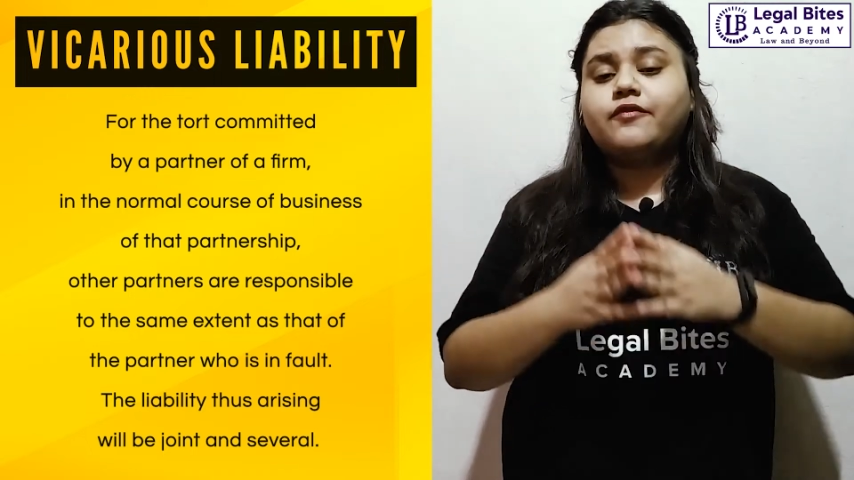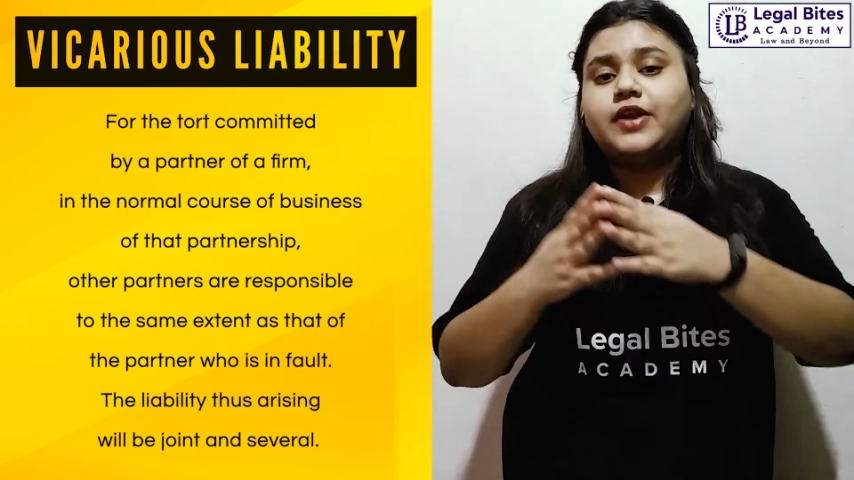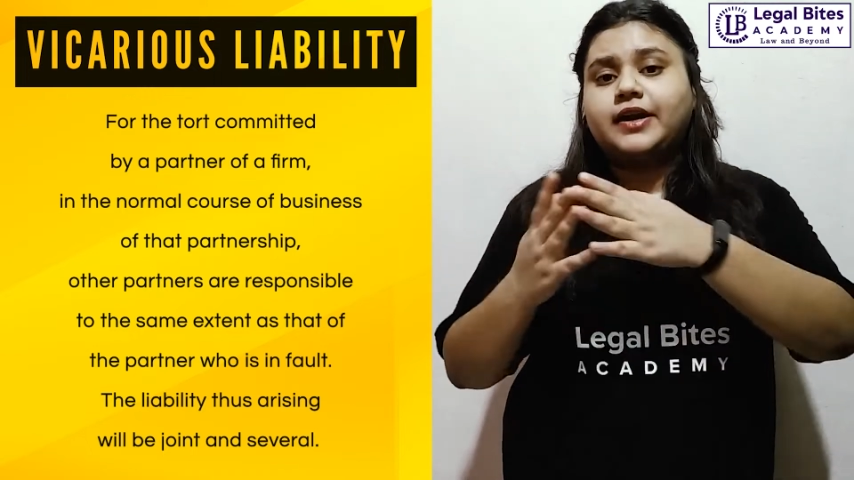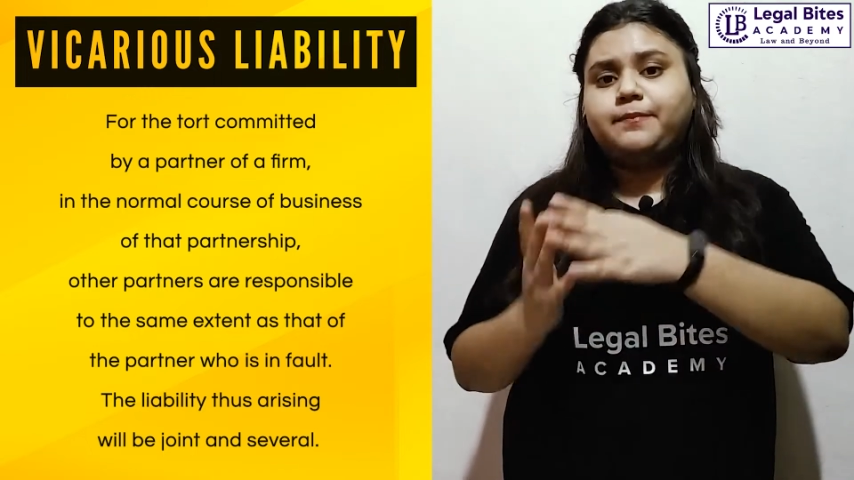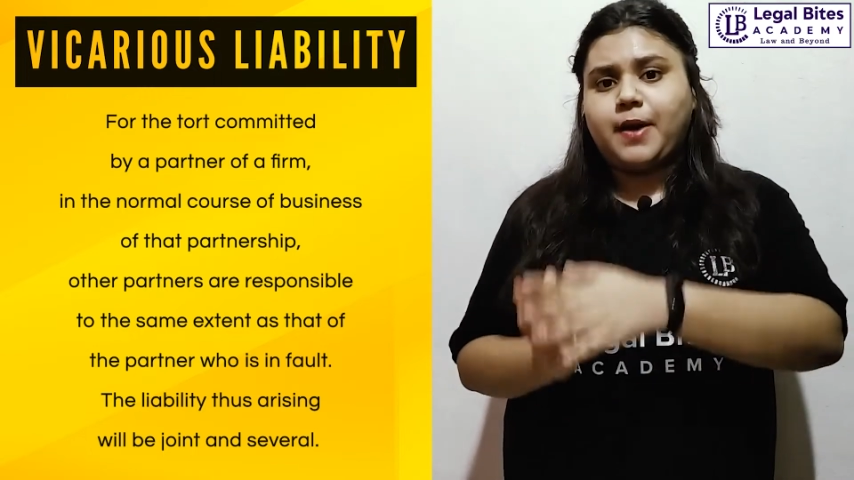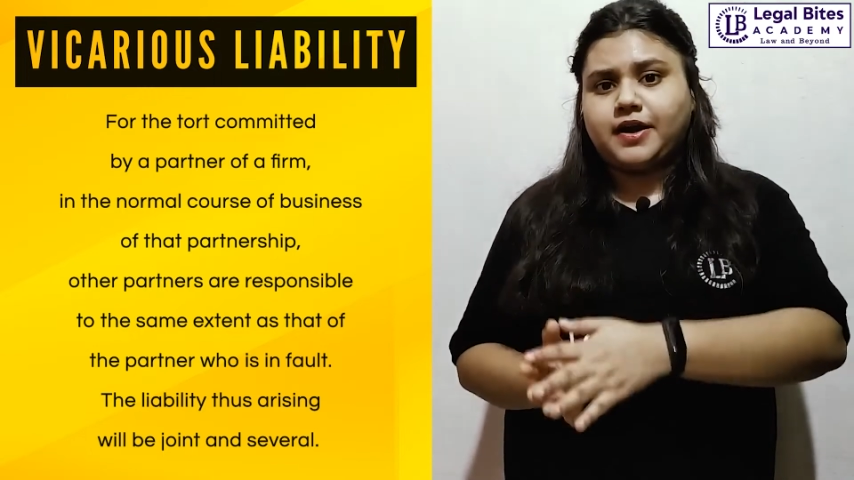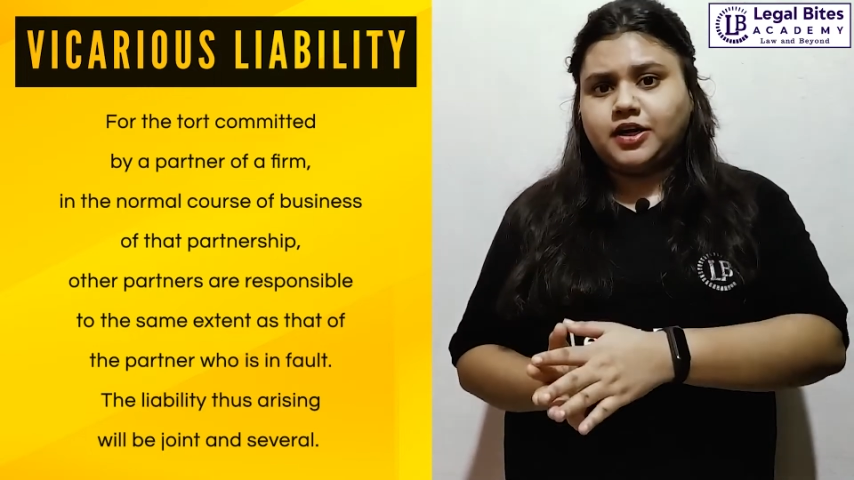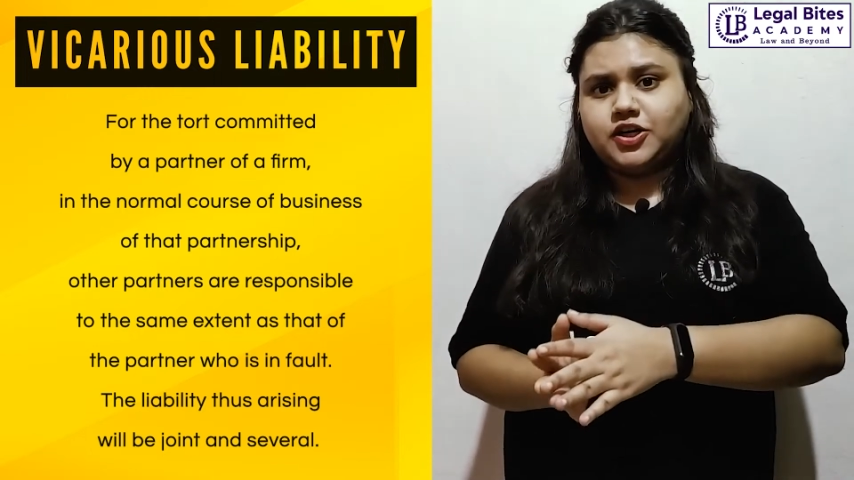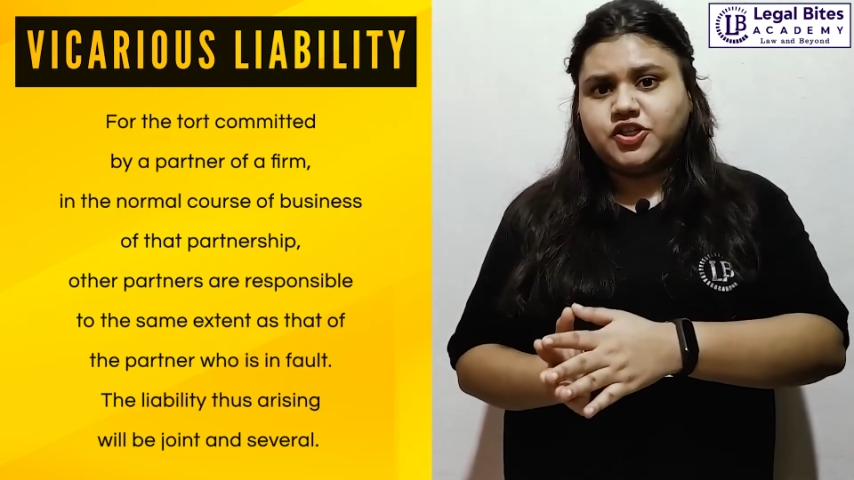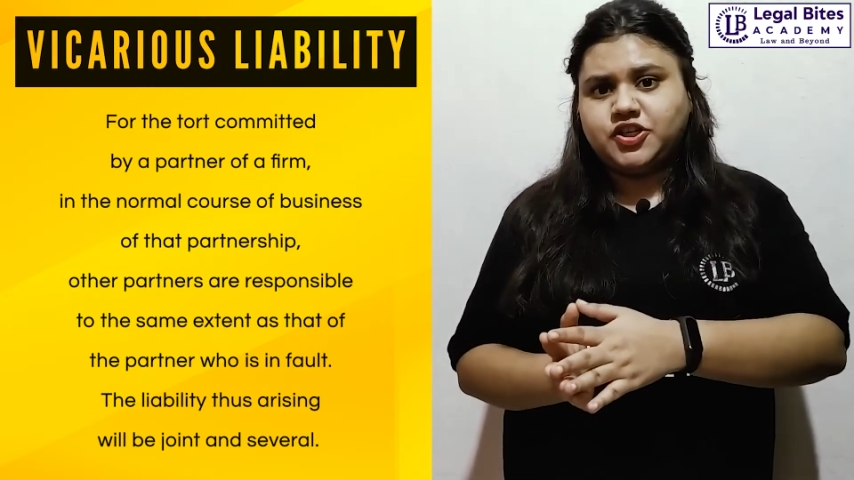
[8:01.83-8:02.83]
that
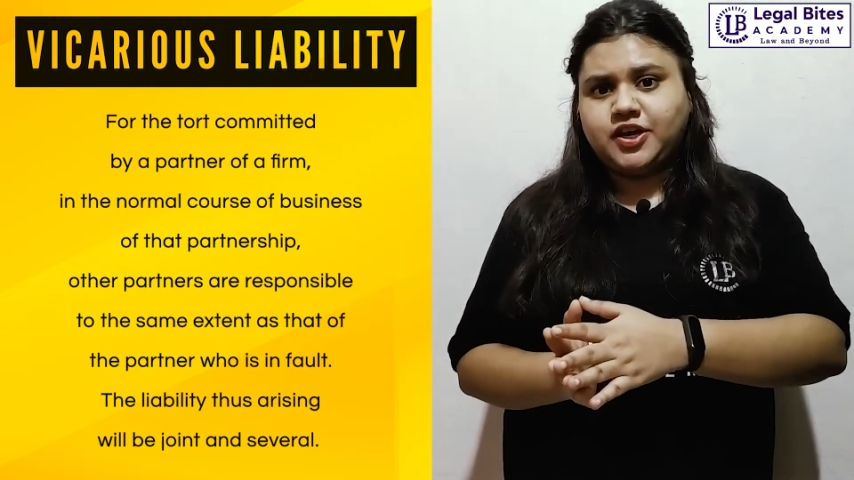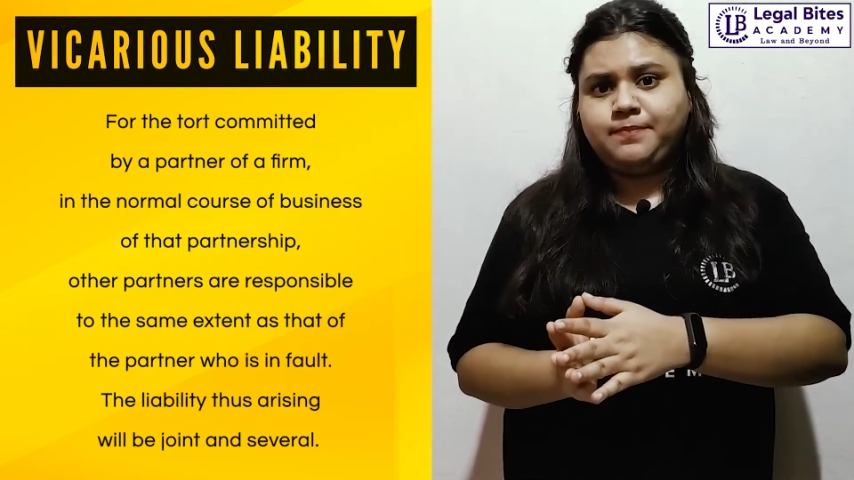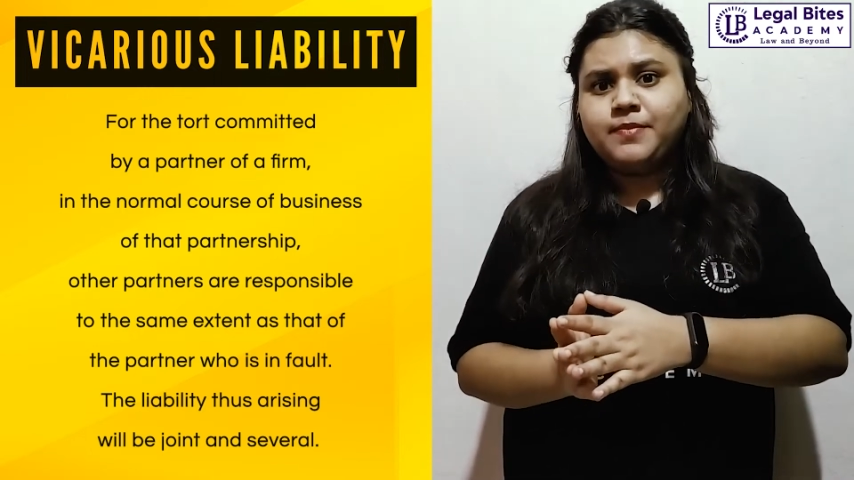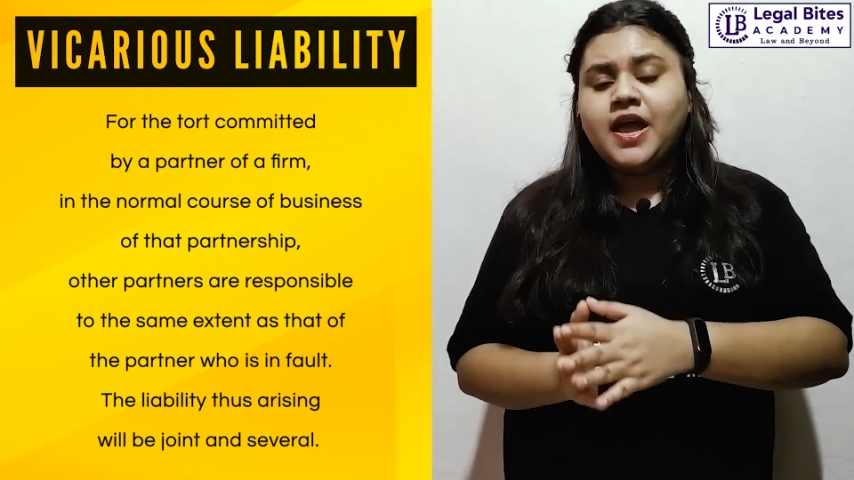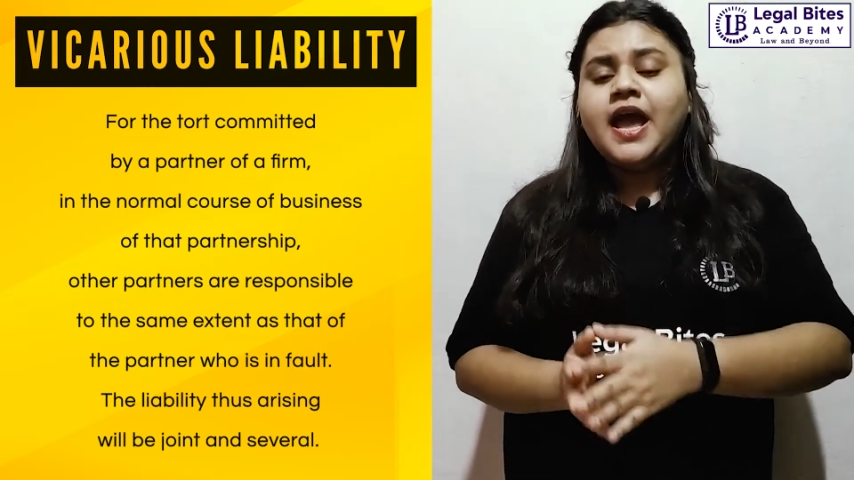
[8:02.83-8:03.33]
partnership,